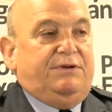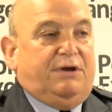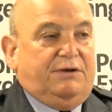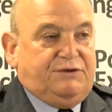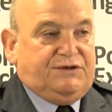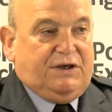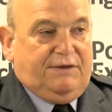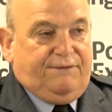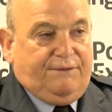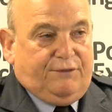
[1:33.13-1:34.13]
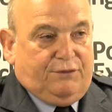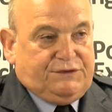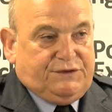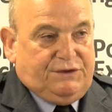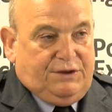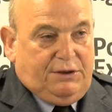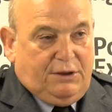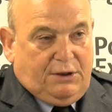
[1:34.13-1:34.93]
the country safe, of course, is the